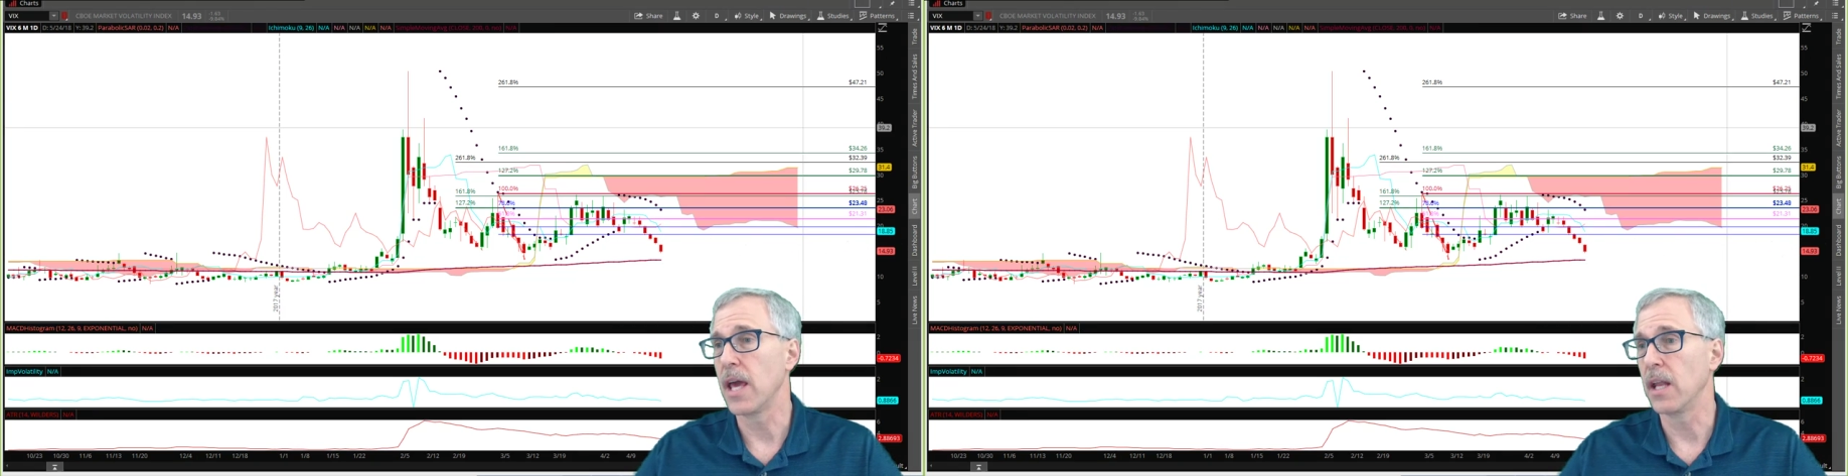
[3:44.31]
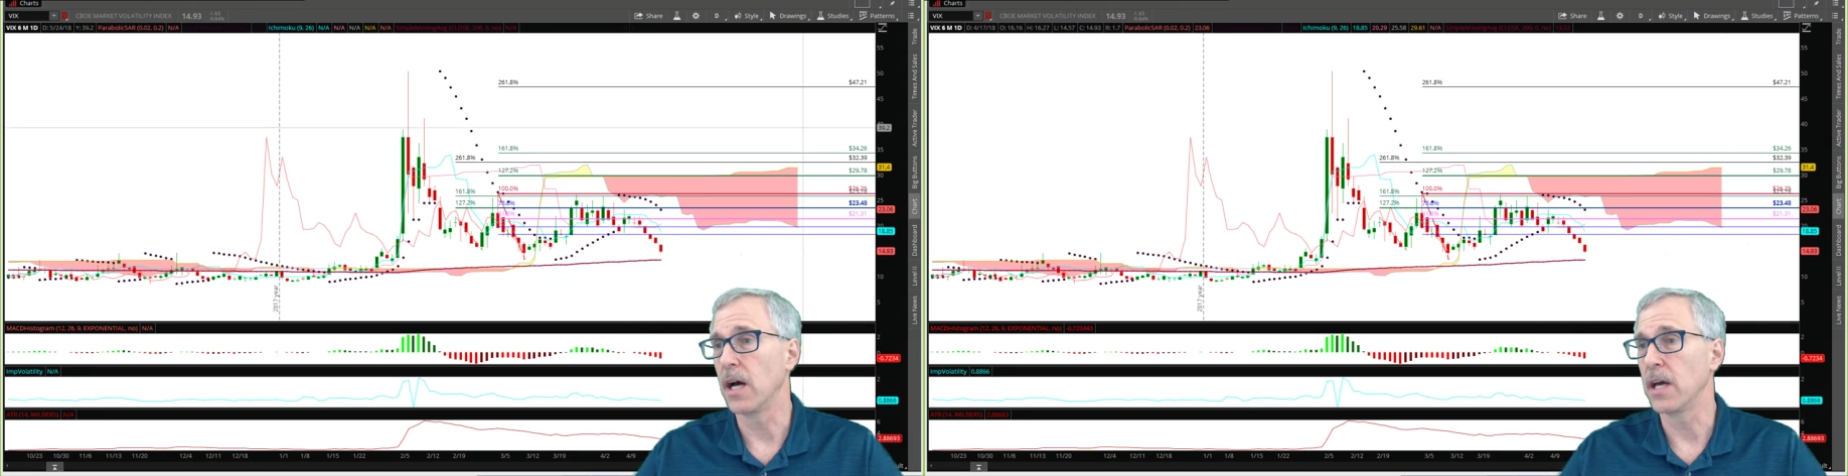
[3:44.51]

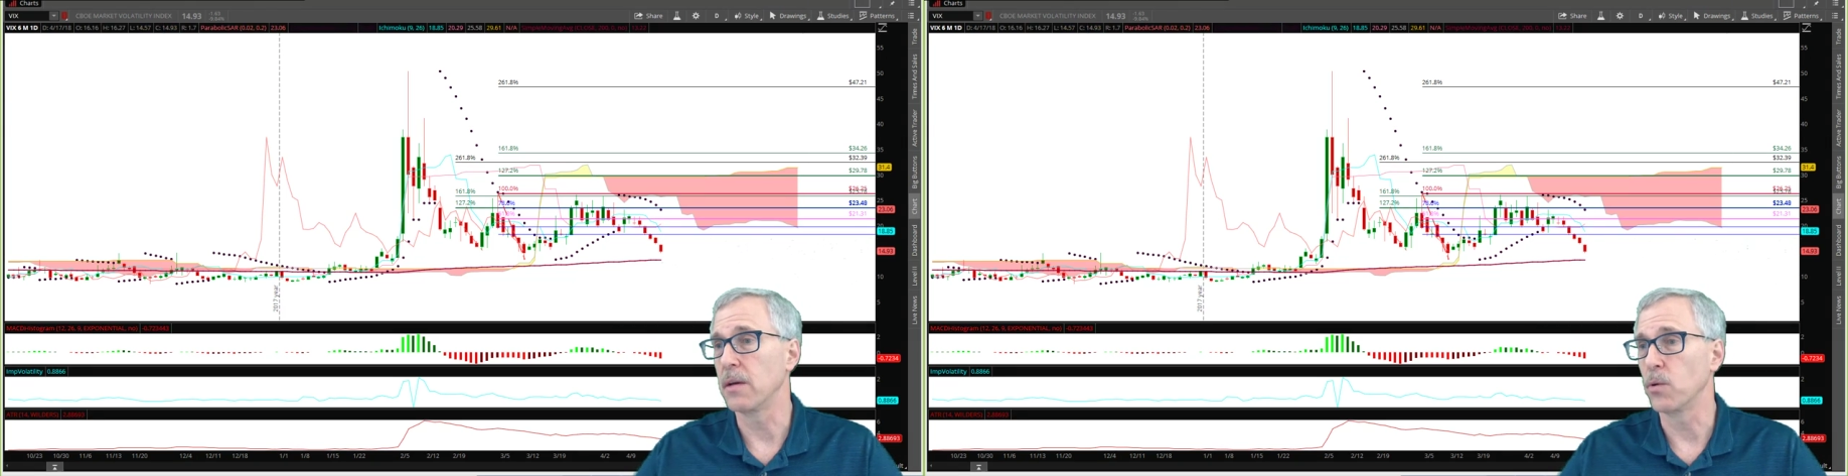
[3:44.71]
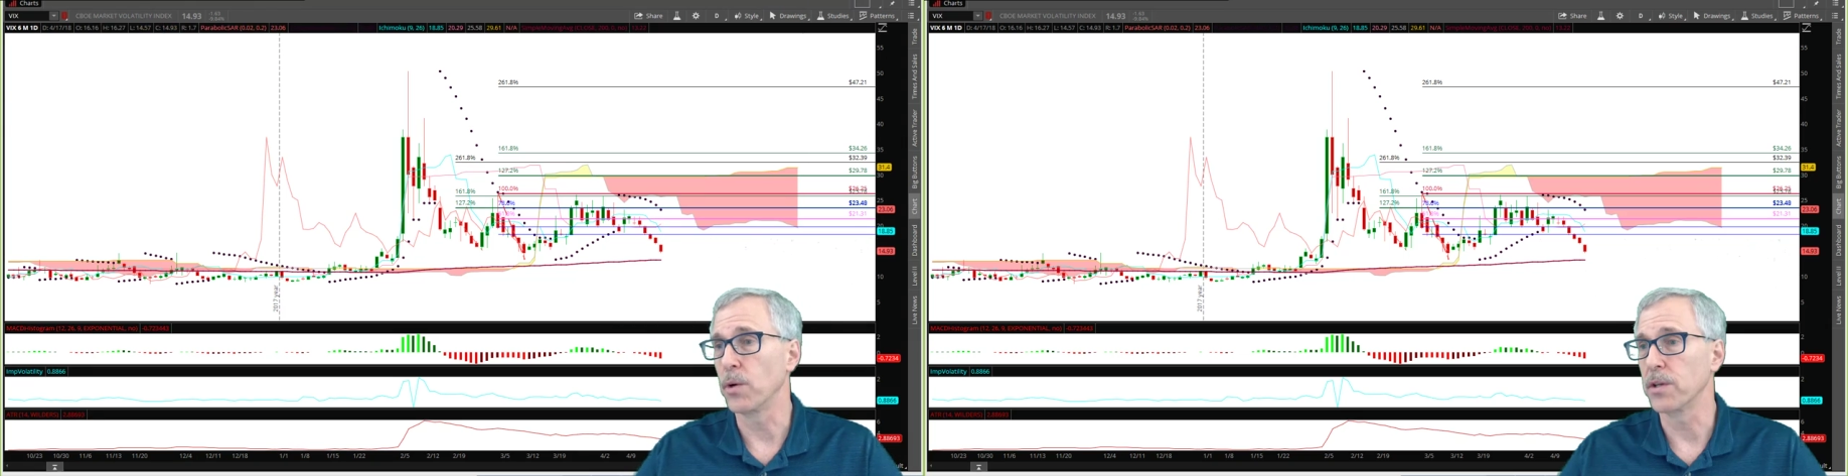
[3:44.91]
and
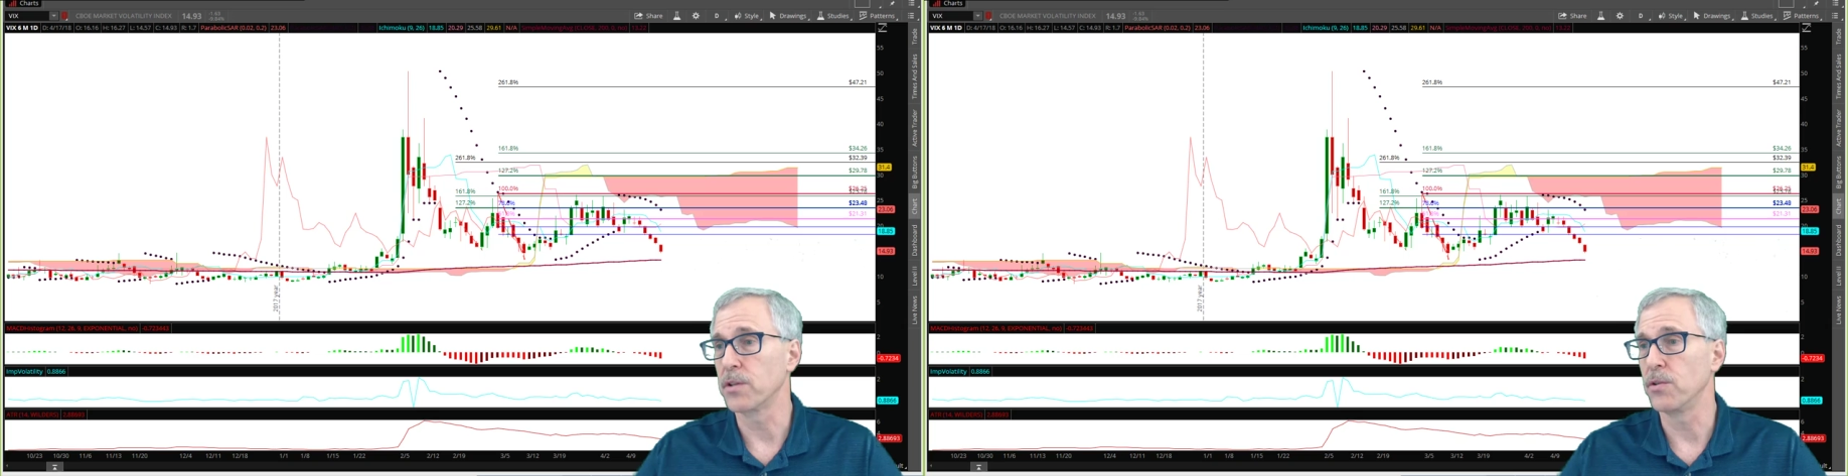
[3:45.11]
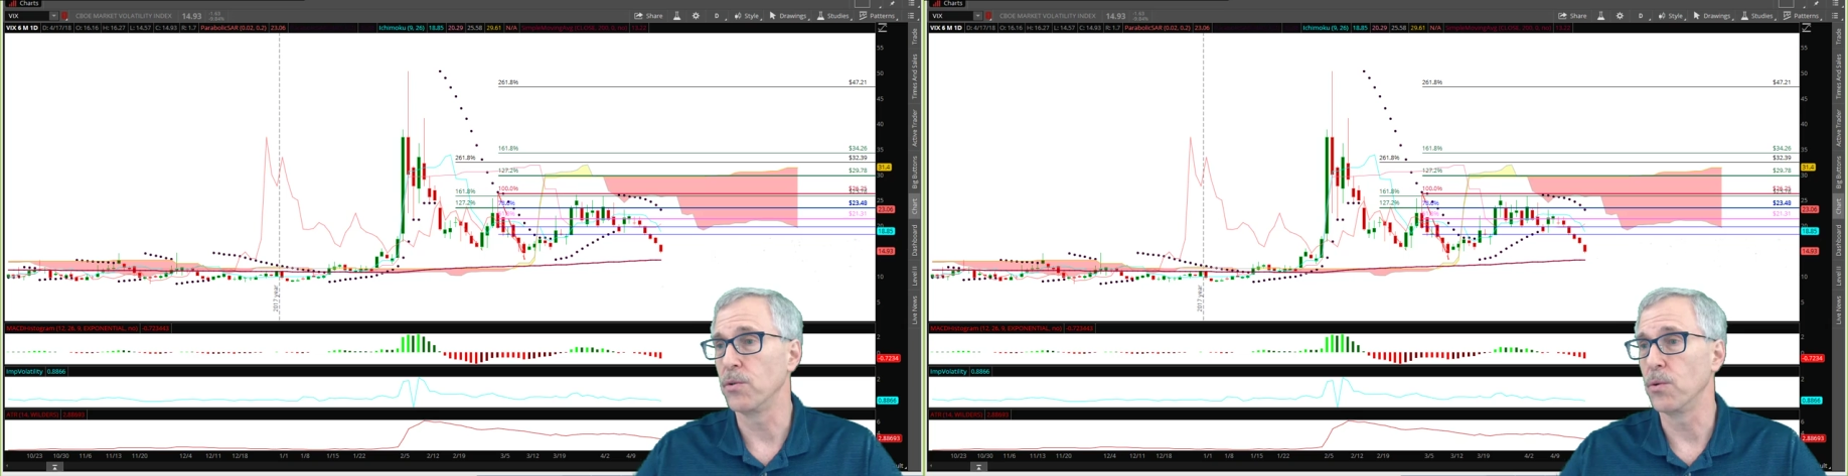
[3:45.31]
I am
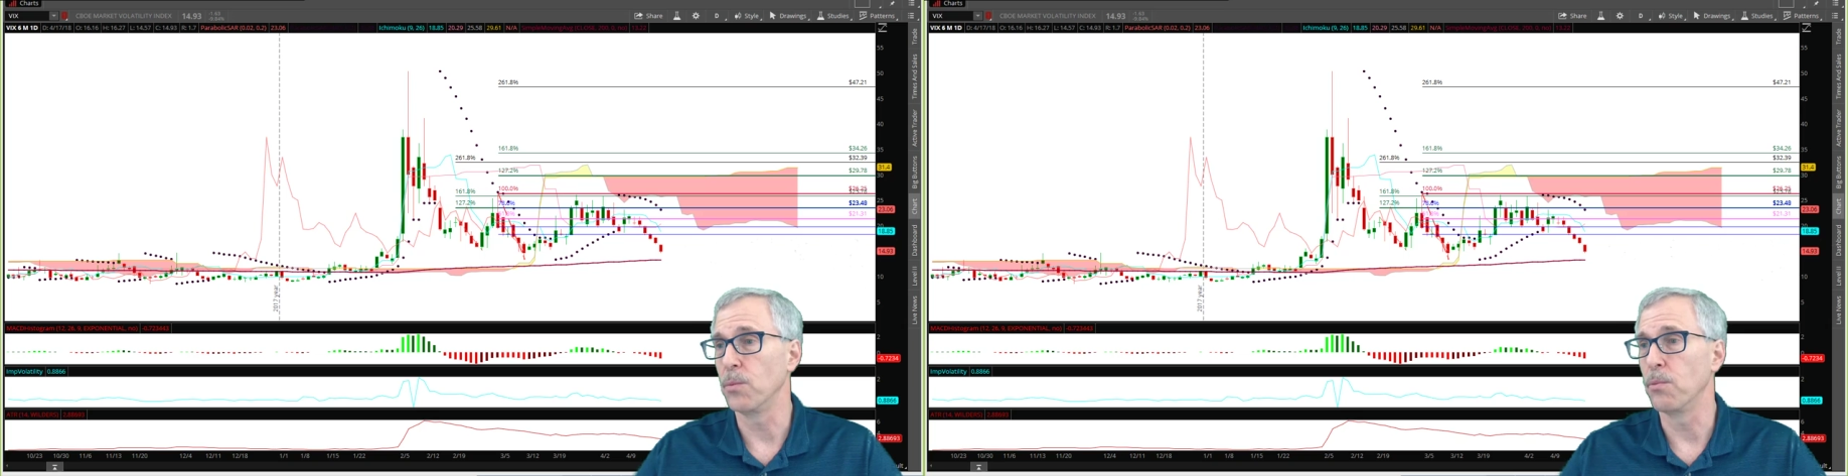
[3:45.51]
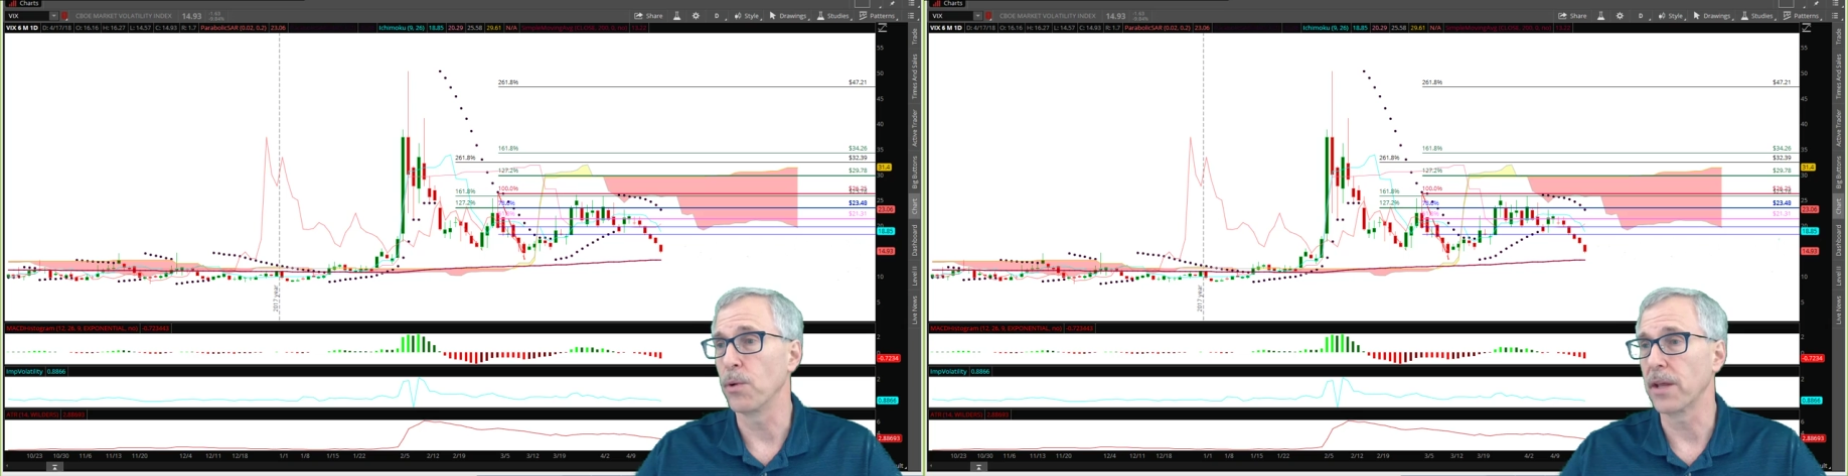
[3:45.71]
going
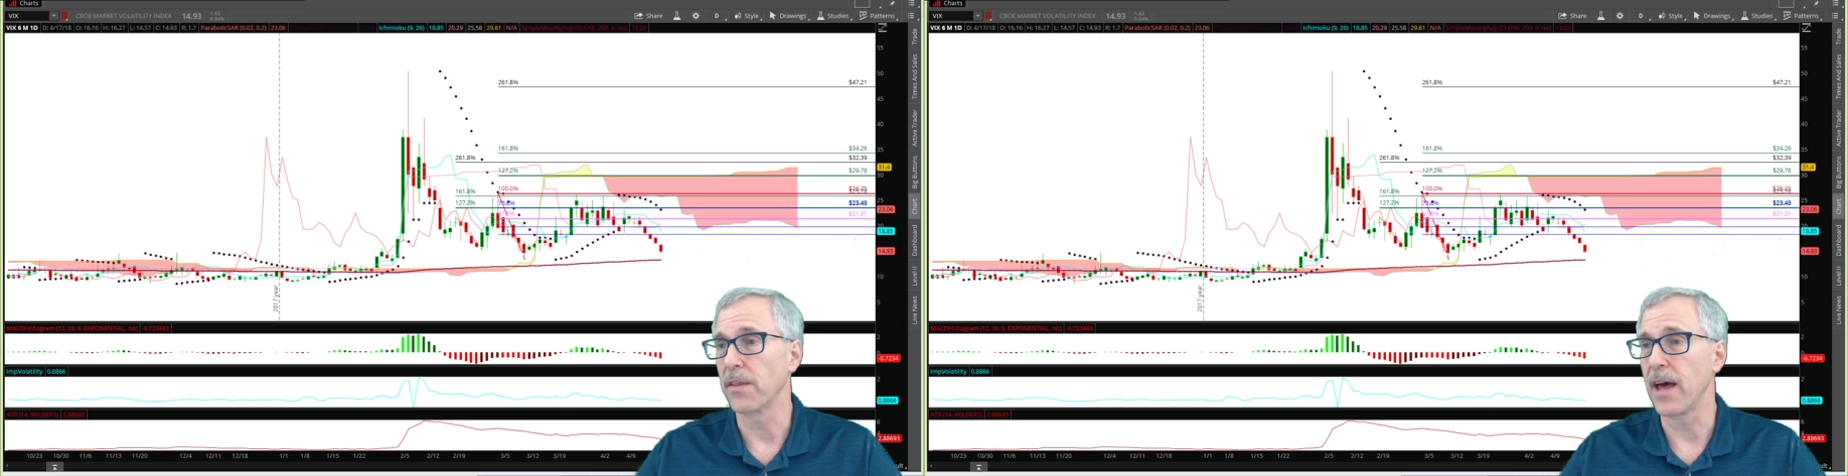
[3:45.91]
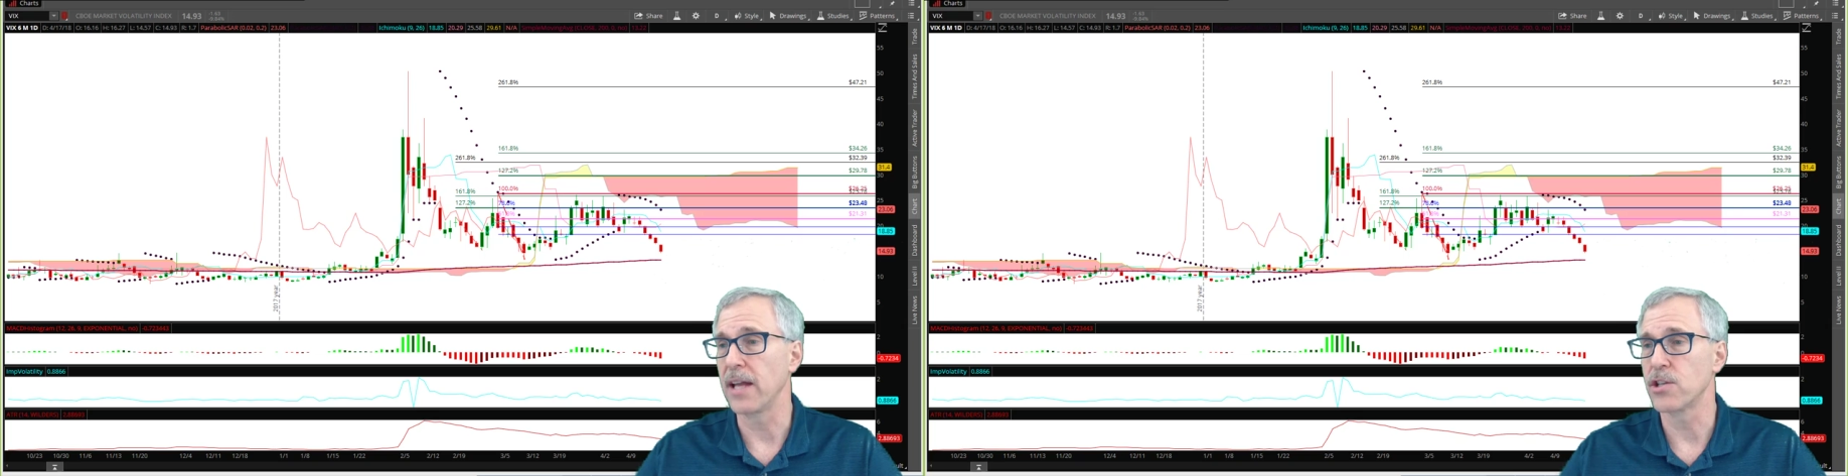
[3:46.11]
to
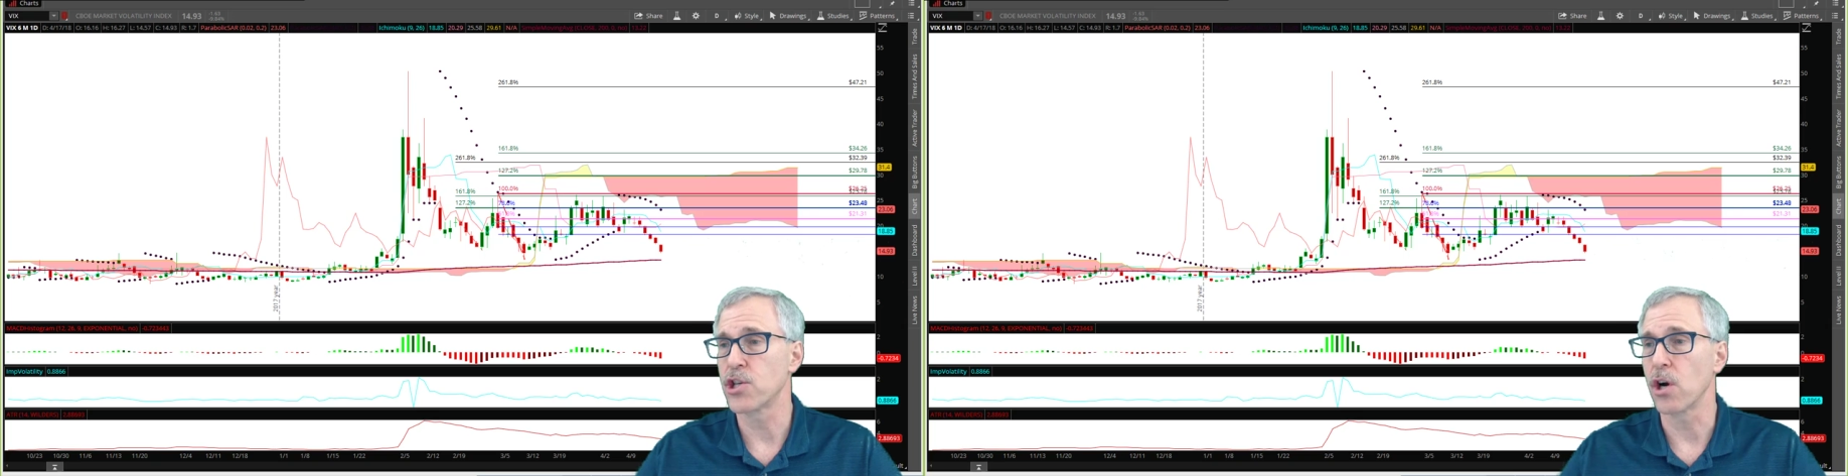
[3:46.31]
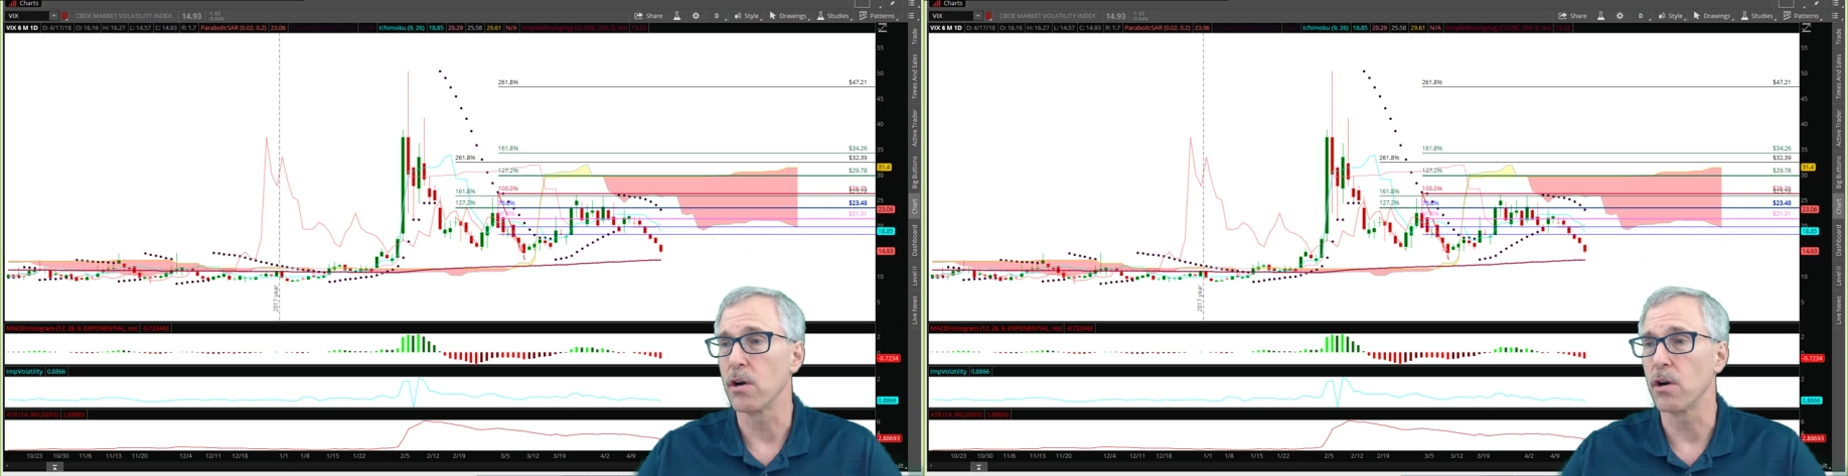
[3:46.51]
bring that